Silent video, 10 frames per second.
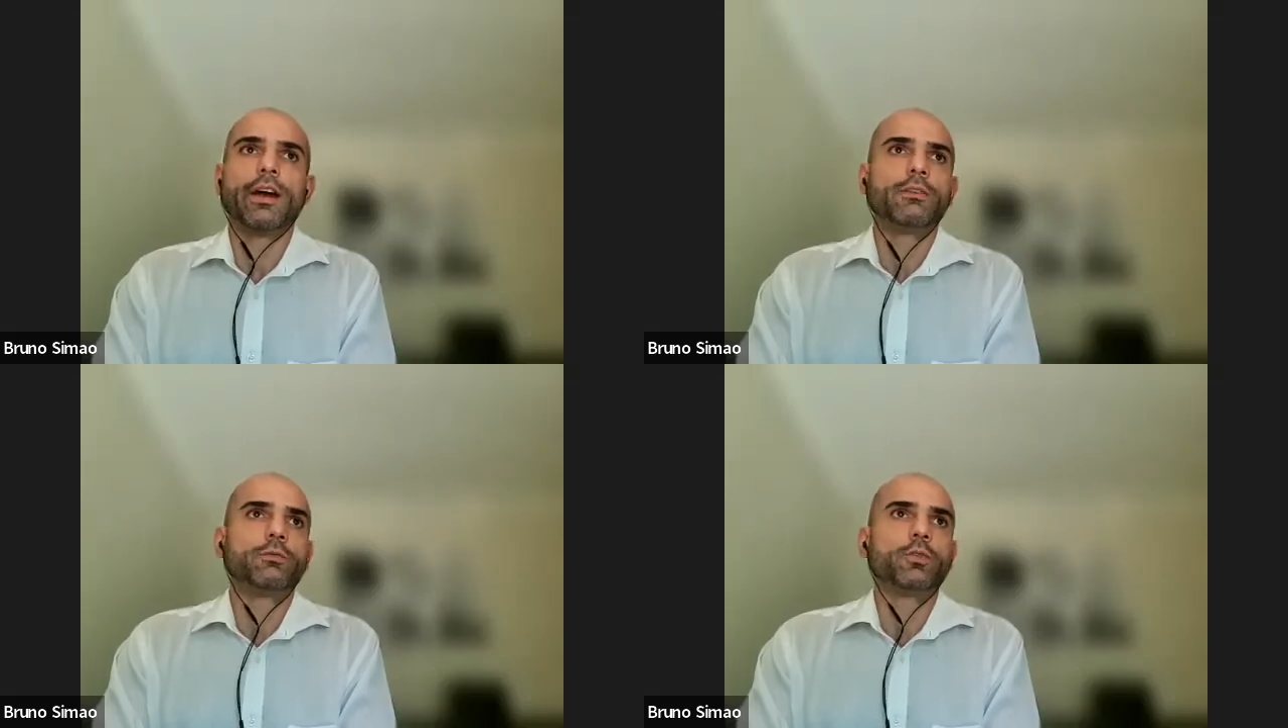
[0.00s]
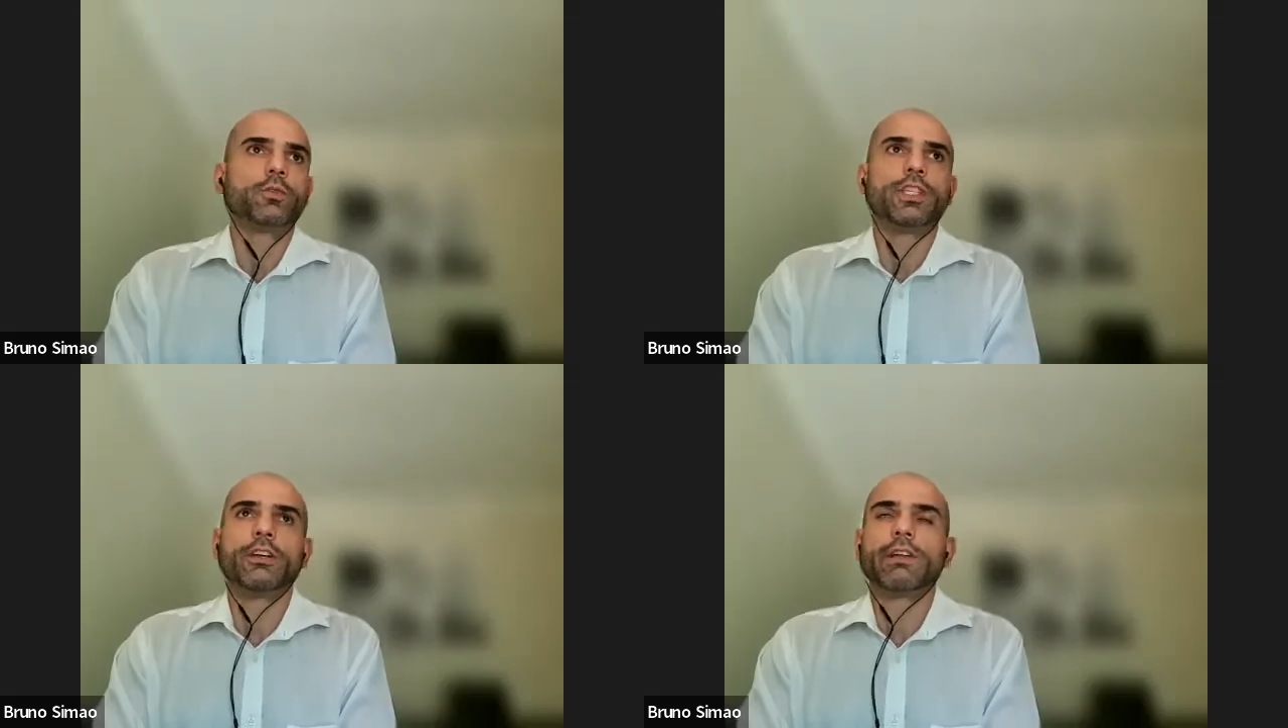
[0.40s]

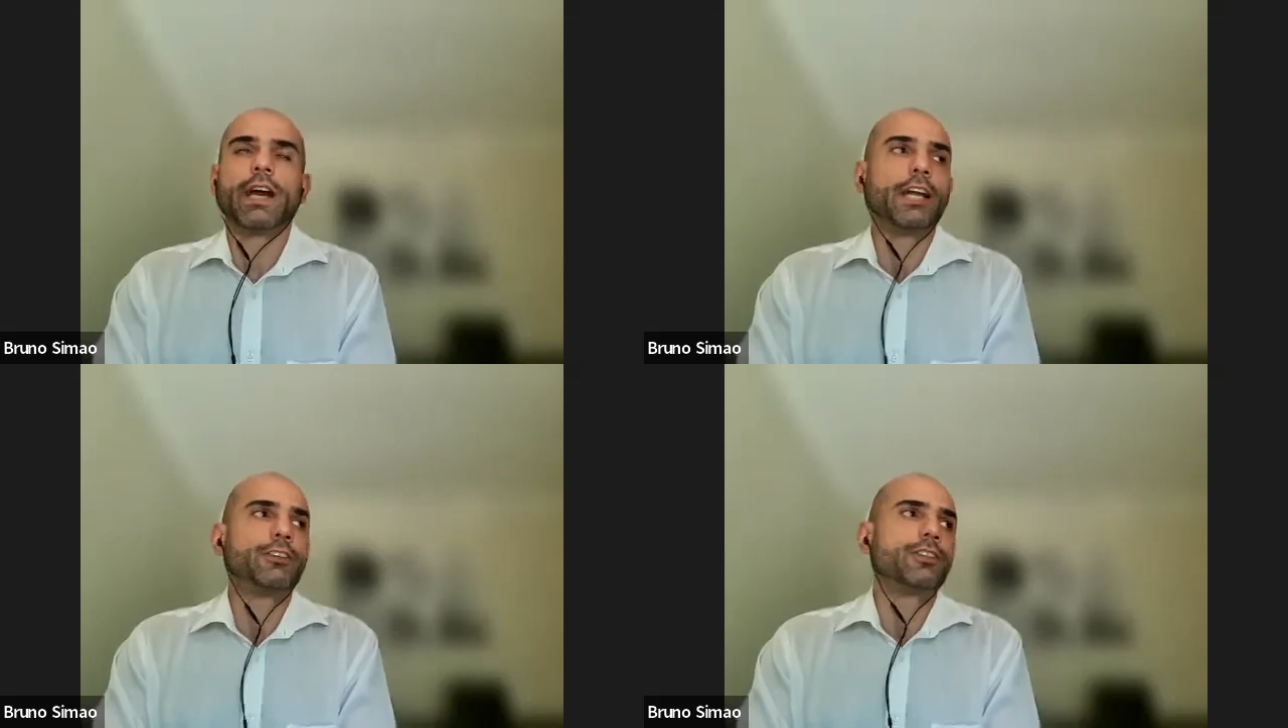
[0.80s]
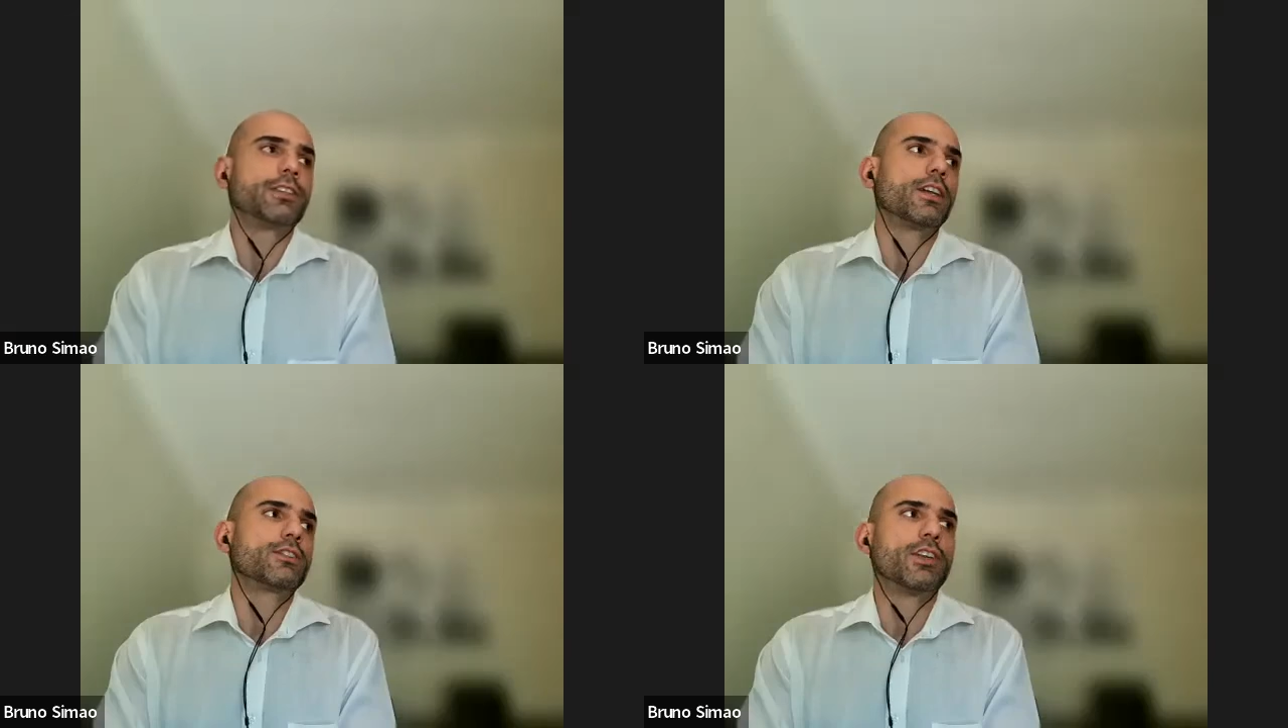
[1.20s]

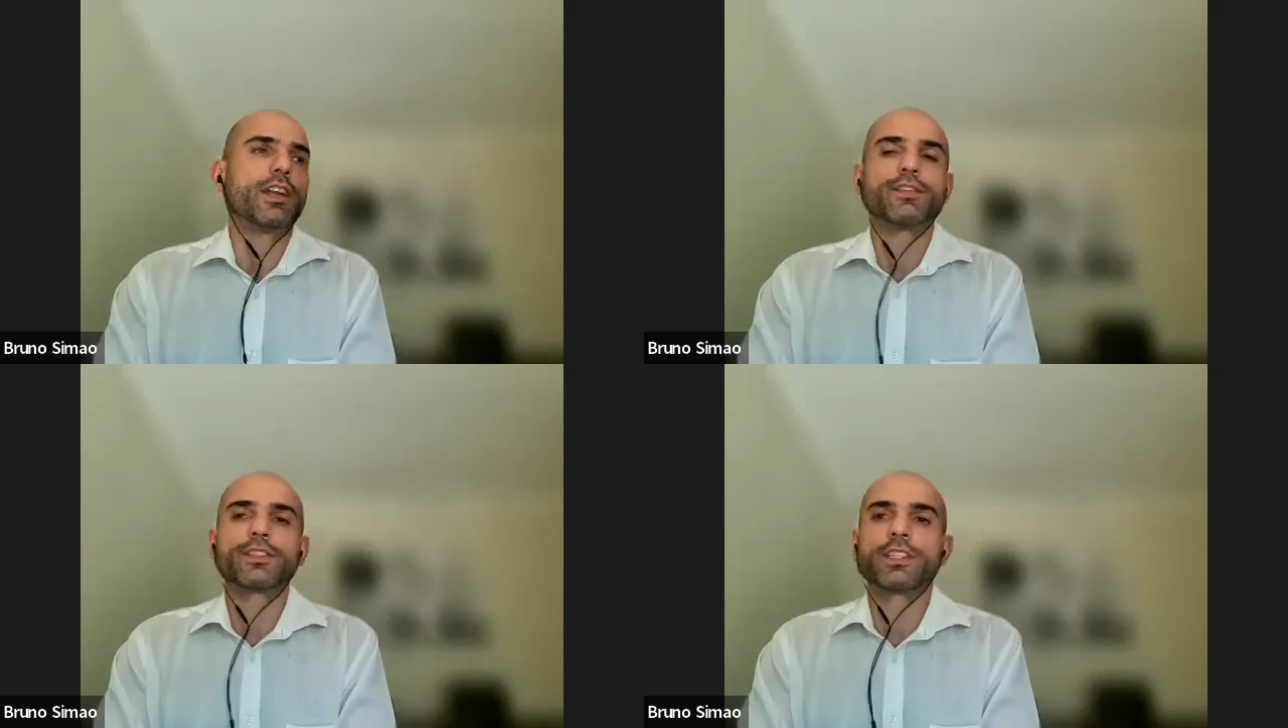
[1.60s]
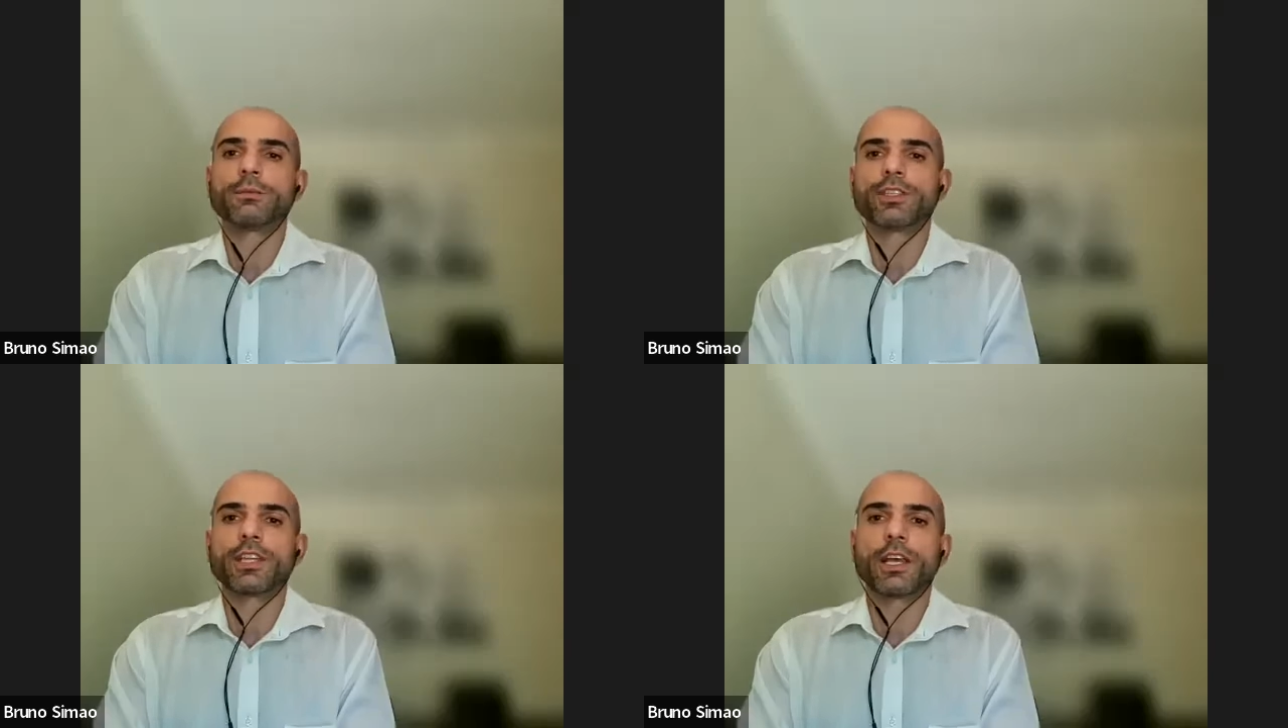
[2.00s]
100,000 rand for
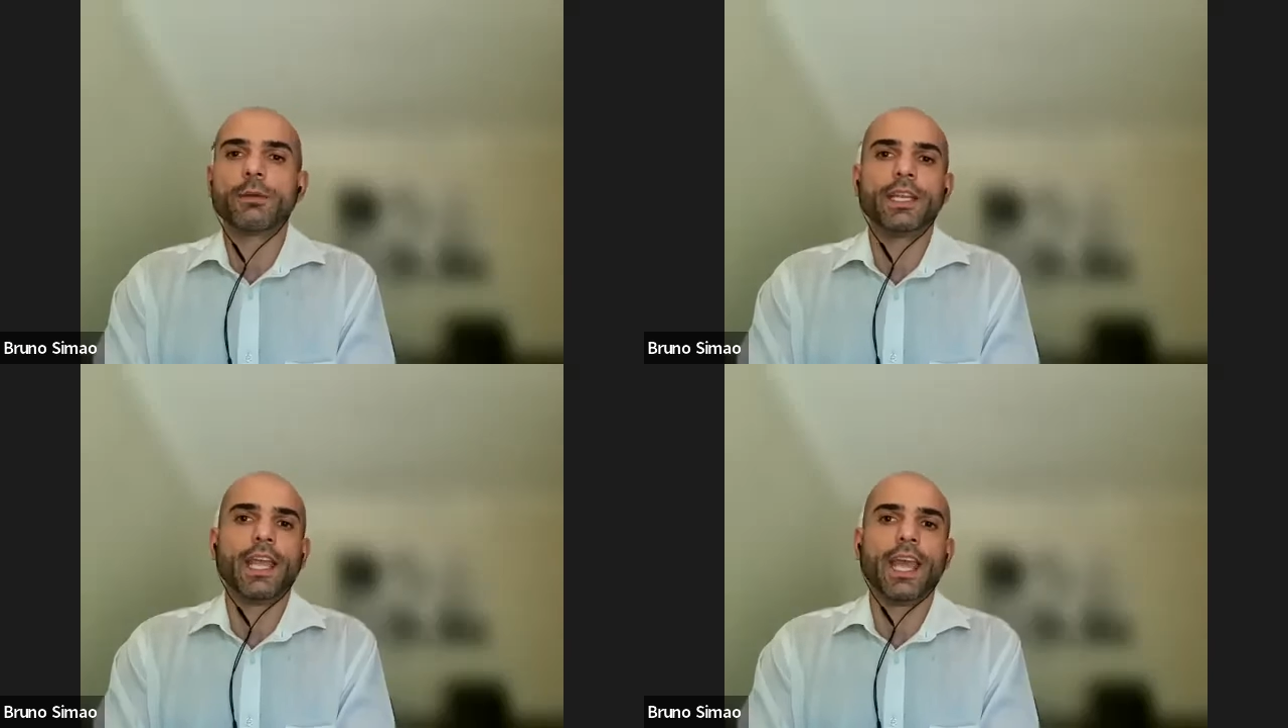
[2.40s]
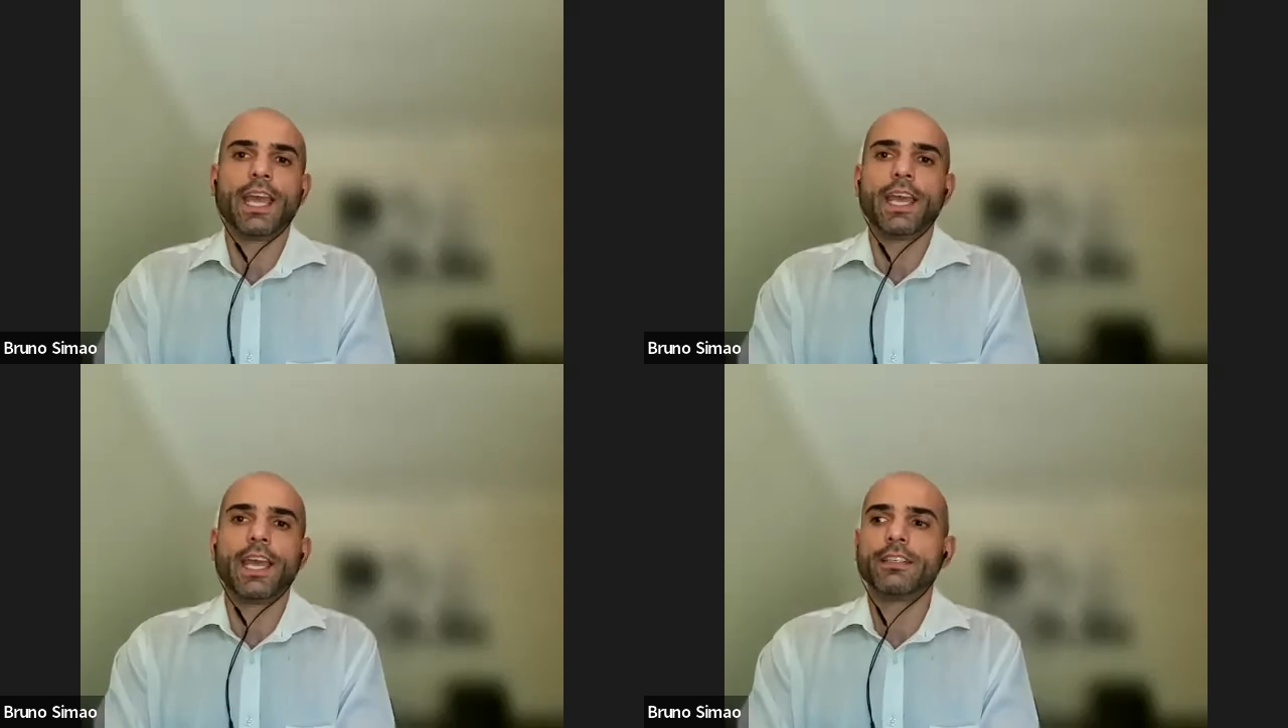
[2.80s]
someone to come in
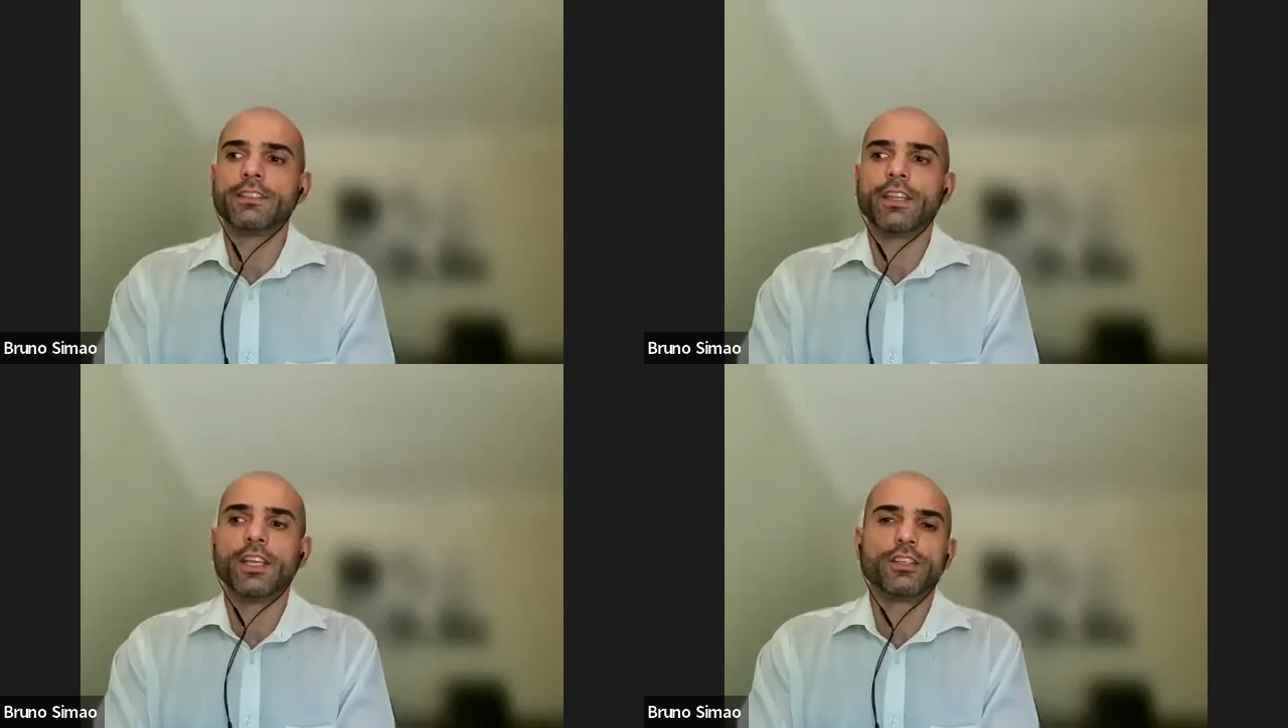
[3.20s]
and